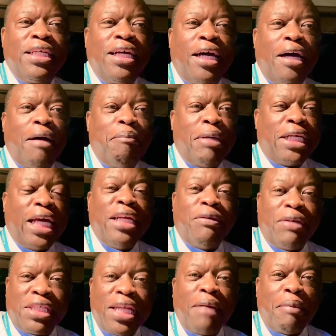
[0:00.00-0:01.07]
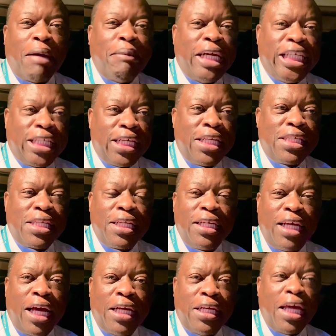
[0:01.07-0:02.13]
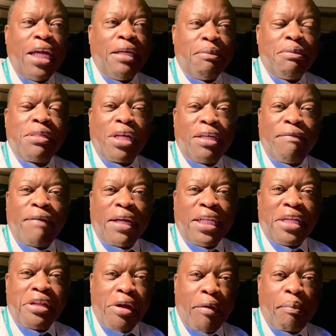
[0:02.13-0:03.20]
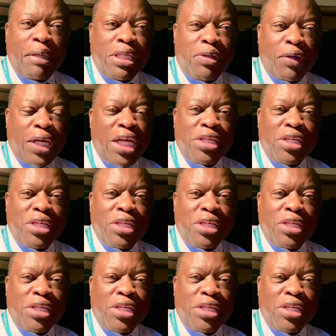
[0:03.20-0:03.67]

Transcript: uh, but anyway, it's done by maintenance and they certified that the airplane's okay.